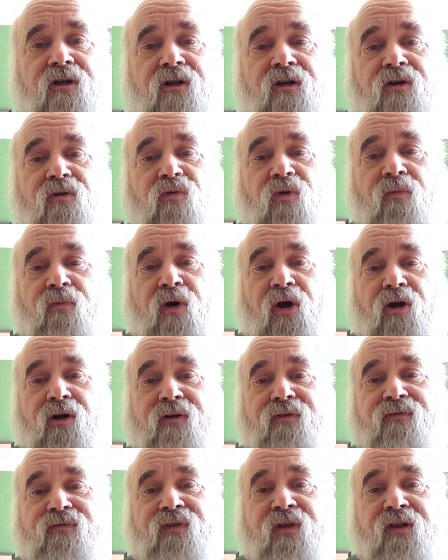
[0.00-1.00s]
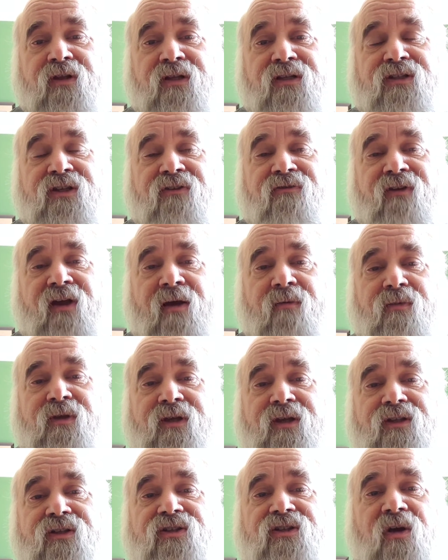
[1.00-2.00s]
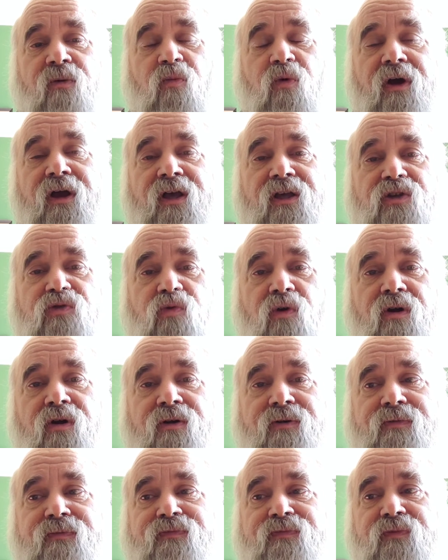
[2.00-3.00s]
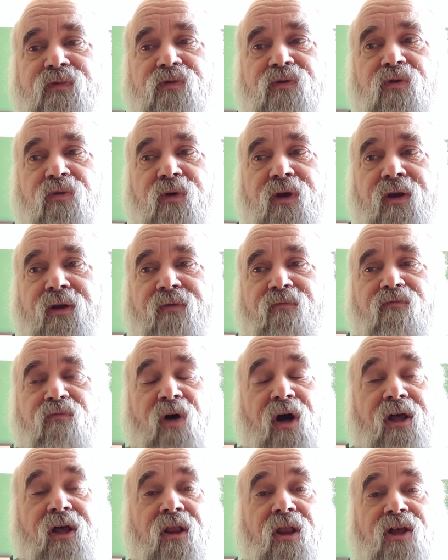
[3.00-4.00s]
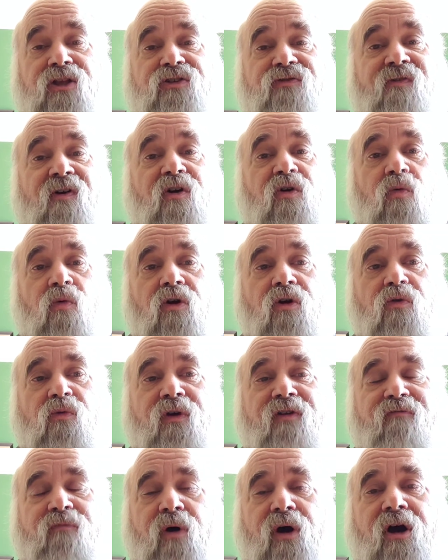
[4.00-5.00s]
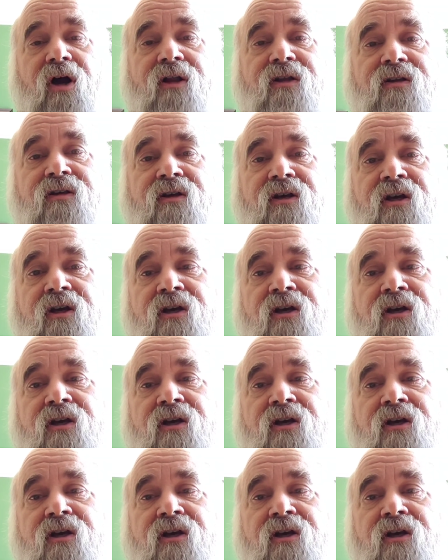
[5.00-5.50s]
We're part of the Disney family in some ways, where we bought lots of artwork, we've bought